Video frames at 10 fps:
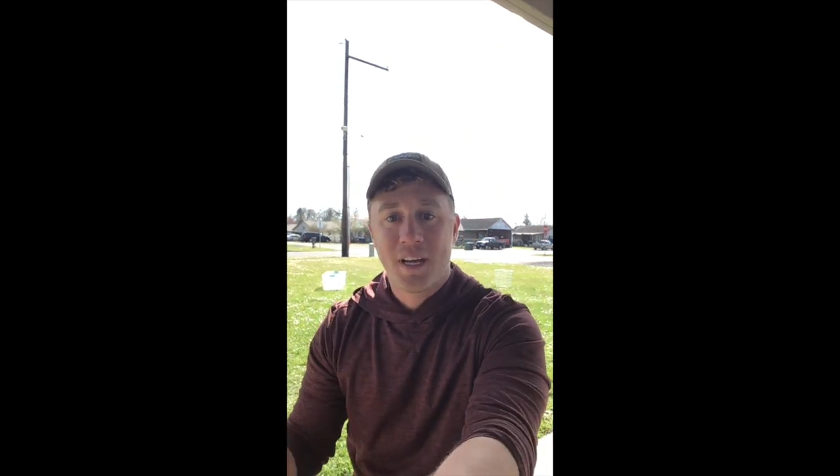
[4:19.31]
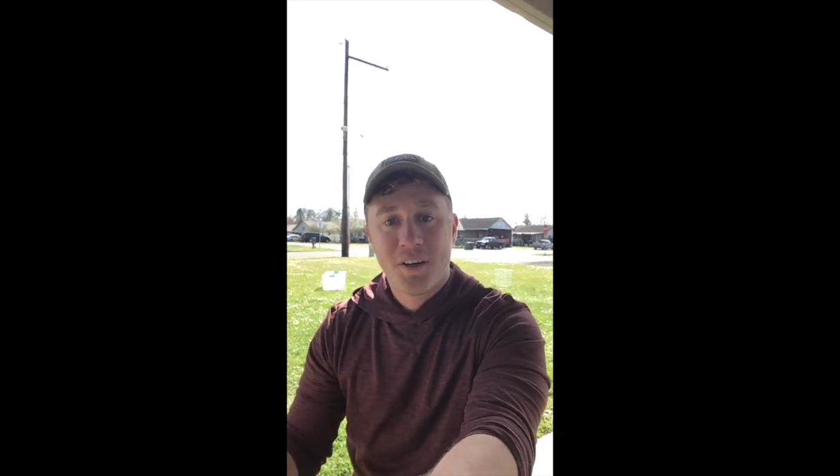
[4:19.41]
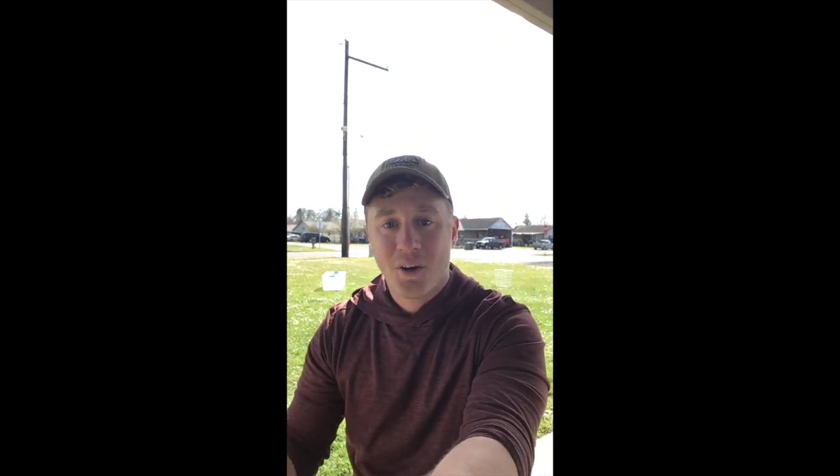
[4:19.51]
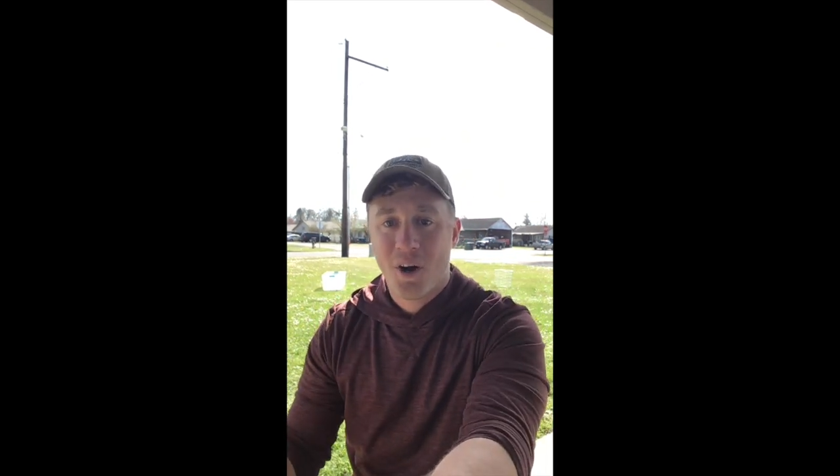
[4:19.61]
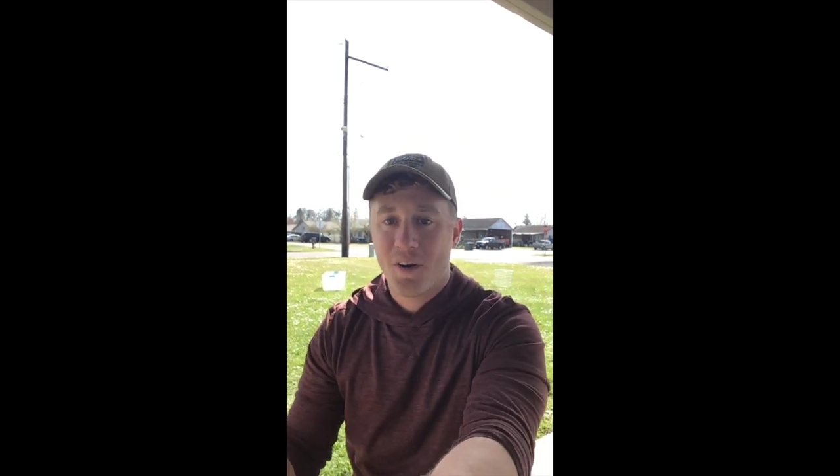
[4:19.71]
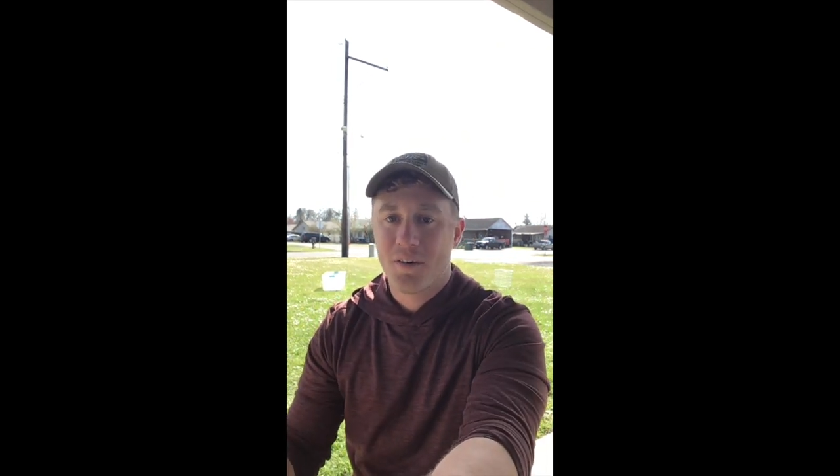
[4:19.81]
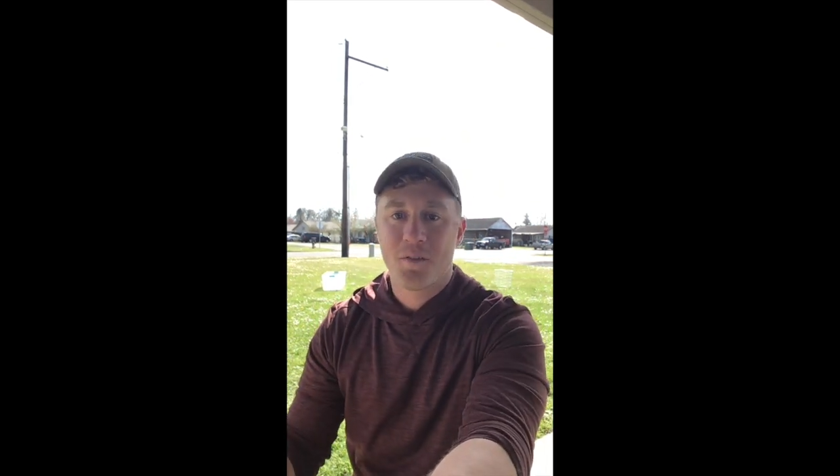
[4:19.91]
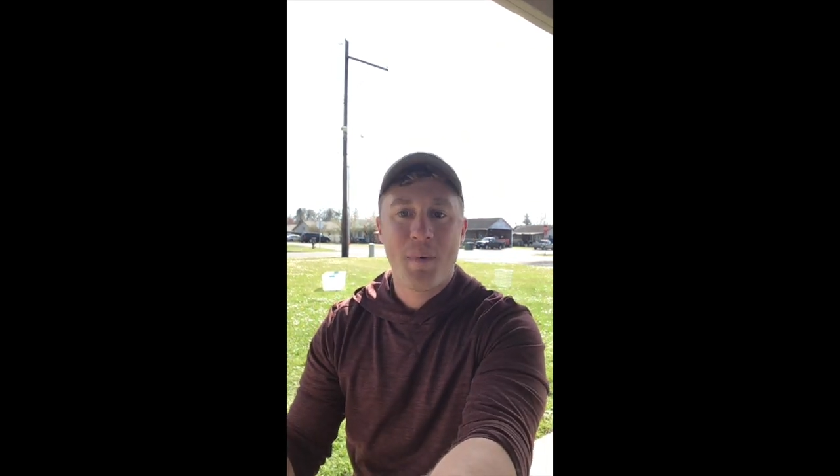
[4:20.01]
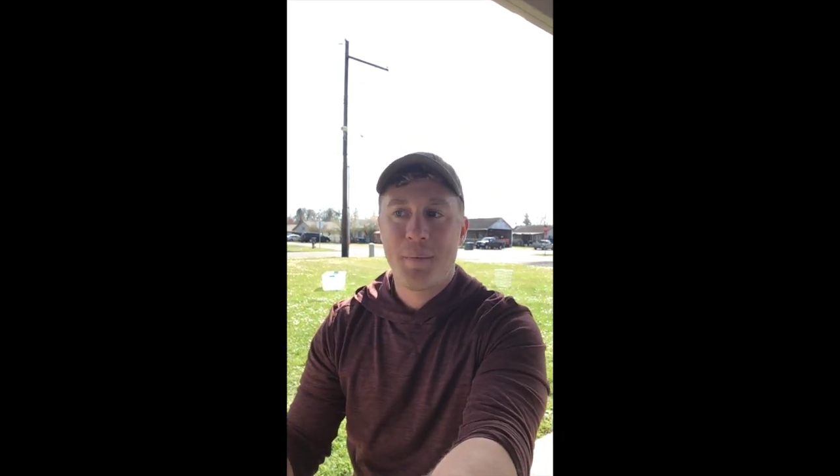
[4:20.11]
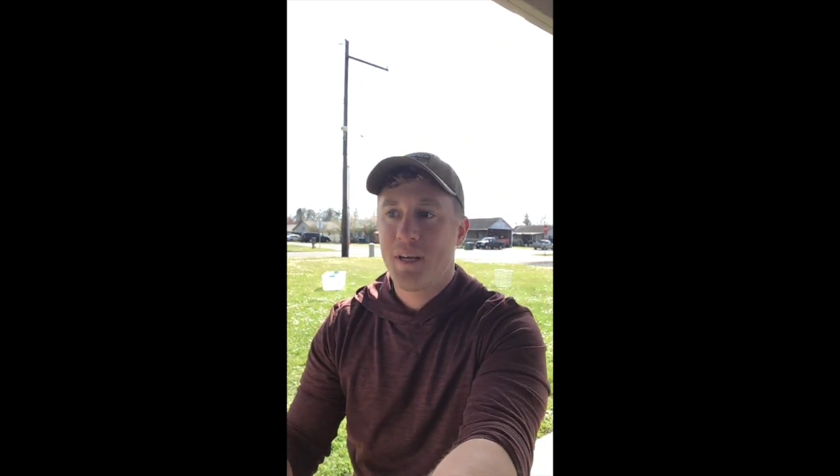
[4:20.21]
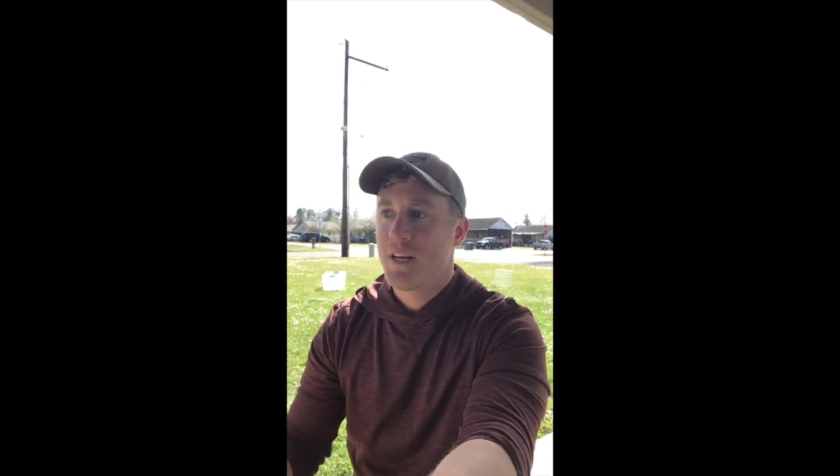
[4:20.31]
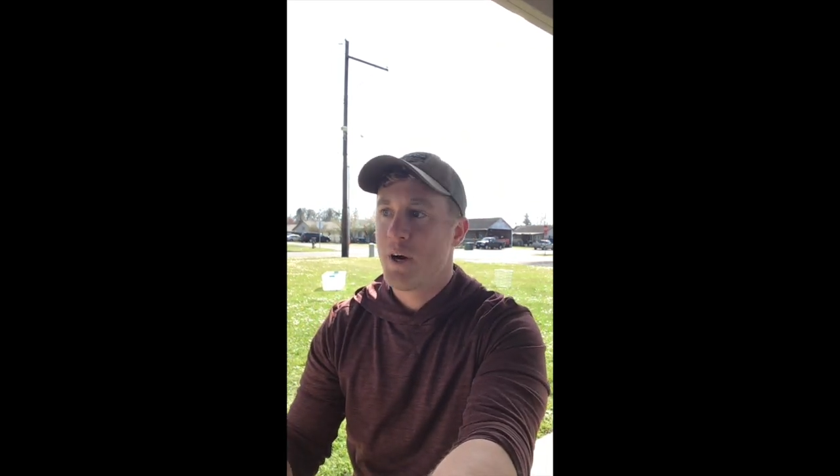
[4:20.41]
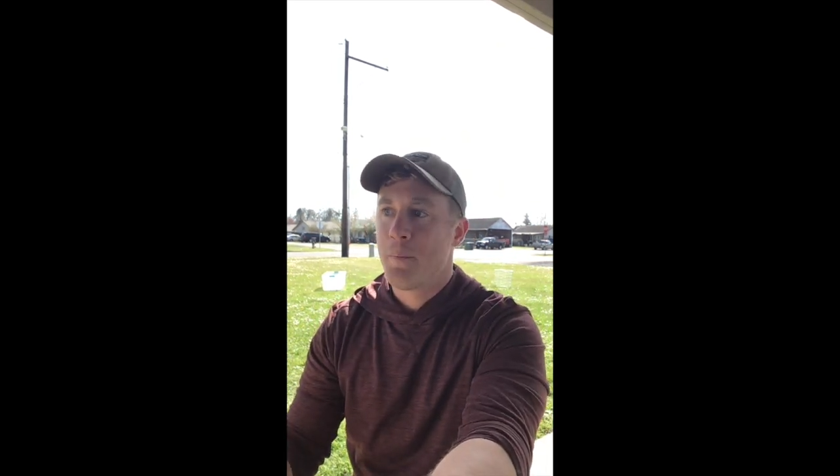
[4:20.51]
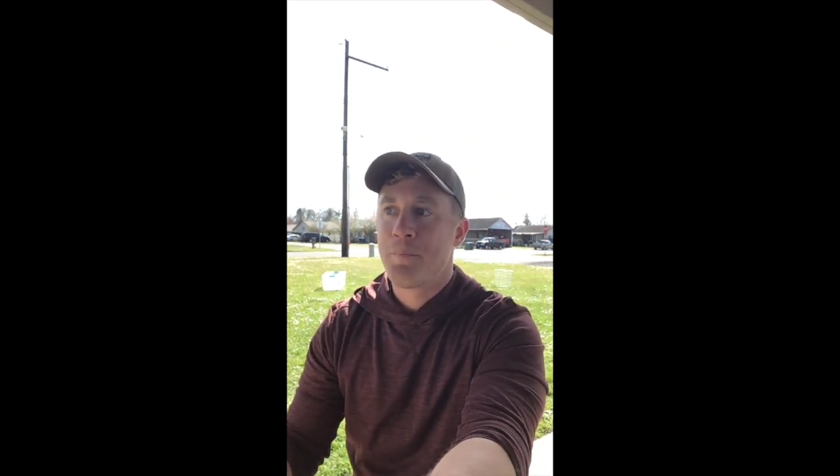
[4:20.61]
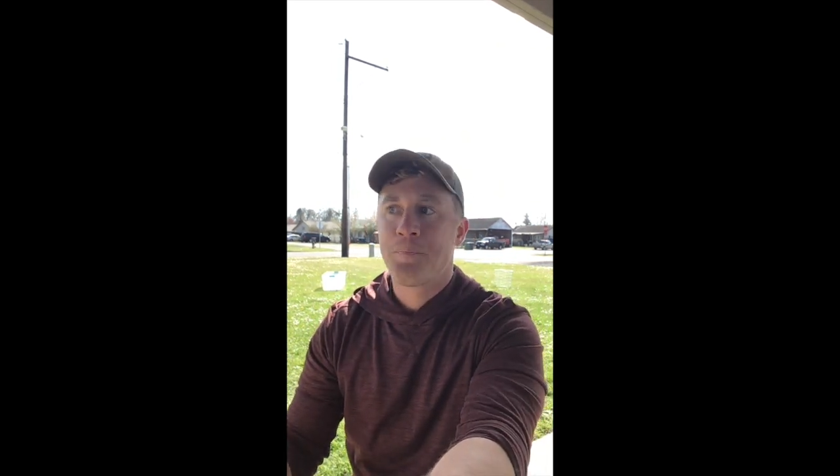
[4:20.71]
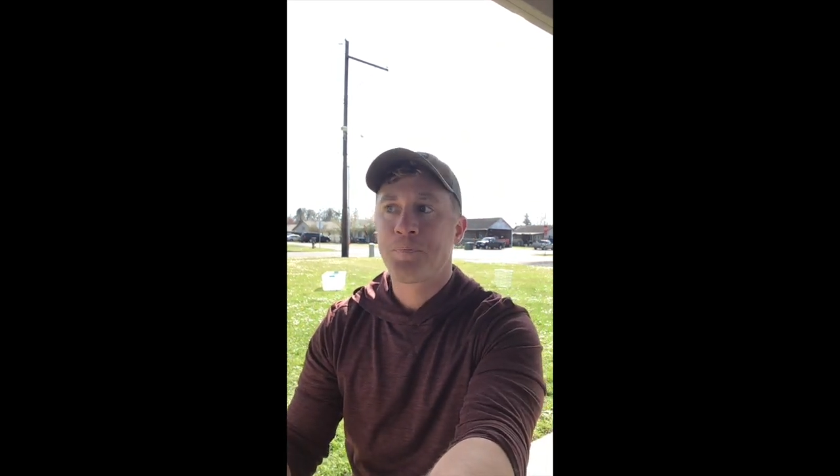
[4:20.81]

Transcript: Kindergartners, maybe, you know,